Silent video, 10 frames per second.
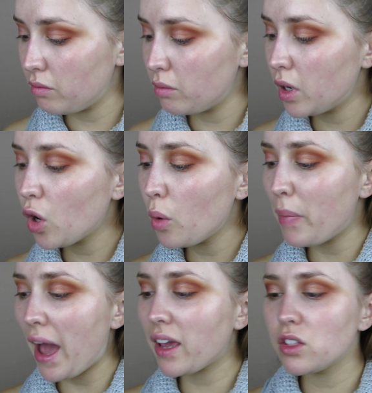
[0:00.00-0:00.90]
I'm going to go
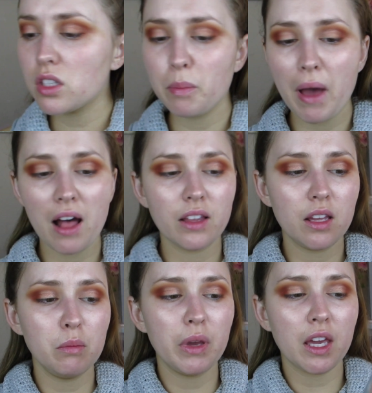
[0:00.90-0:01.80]
back into the
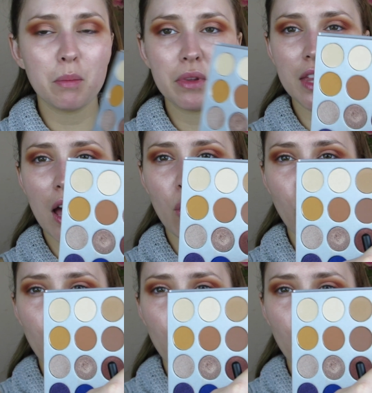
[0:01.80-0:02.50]
palette and pick up that